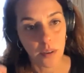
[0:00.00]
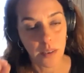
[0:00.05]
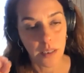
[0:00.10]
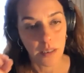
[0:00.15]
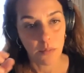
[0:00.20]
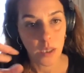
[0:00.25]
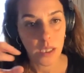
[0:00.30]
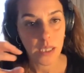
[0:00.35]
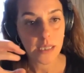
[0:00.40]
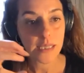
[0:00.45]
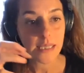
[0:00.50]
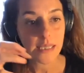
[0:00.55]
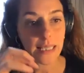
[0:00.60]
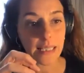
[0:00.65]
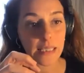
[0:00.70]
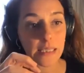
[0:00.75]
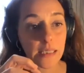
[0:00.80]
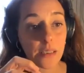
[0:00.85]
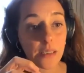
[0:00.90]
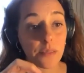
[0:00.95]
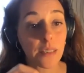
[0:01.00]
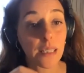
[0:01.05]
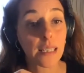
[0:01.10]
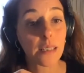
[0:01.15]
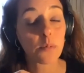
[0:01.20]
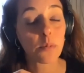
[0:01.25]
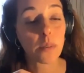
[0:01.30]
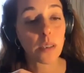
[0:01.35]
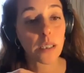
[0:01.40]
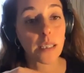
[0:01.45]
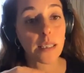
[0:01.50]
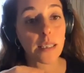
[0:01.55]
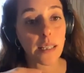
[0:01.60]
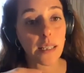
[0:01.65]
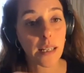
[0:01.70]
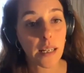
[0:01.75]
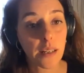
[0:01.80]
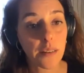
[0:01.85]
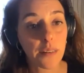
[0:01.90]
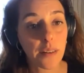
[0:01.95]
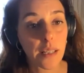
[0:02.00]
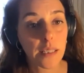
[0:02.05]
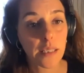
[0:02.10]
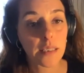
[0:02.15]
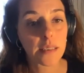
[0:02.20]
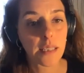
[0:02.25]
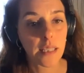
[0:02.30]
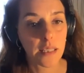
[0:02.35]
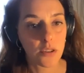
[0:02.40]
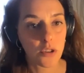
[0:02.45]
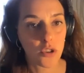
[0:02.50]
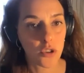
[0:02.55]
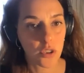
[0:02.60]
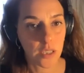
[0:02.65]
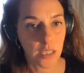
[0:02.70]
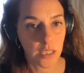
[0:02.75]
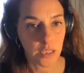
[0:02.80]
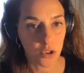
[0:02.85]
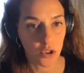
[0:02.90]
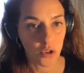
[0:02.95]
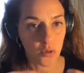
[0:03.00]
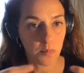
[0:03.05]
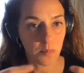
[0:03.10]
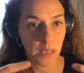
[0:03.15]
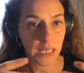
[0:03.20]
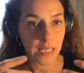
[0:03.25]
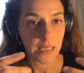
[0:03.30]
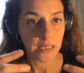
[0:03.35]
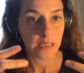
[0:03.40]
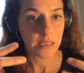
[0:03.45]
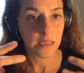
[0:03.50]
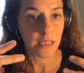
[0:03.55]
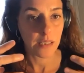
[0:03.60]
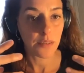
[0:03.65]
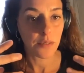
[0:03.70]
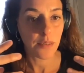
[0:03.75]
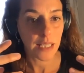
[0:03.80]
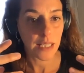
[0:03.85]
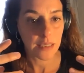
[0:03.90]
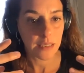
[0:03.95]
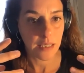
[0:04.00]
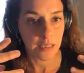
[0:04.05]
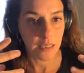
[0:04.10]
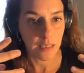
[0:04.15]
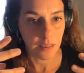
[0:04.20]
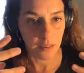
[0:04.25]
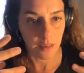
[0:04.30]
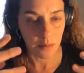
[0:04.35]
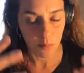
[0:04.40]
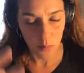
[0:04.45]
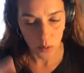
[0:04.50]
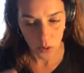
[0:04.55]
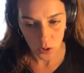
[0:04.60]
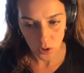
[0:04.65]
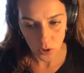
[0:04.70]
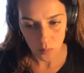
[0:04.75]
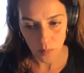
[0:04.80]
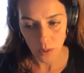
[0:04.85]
The weakest links are really where care and attention needs to be directed at the most.